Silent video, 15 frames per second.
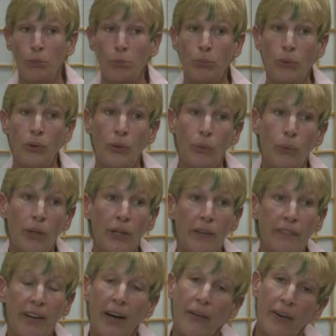more aware
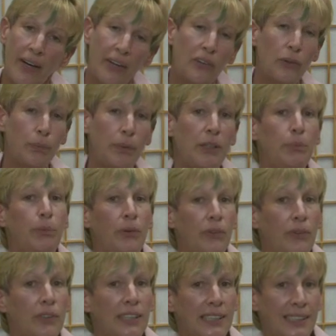of how other
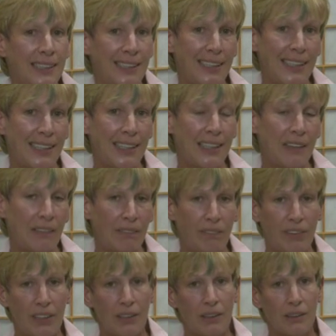people see and
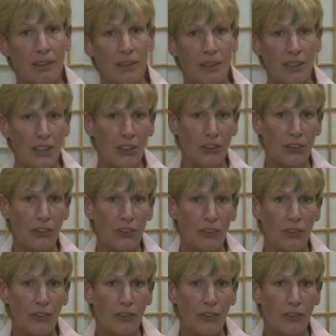feel and hear.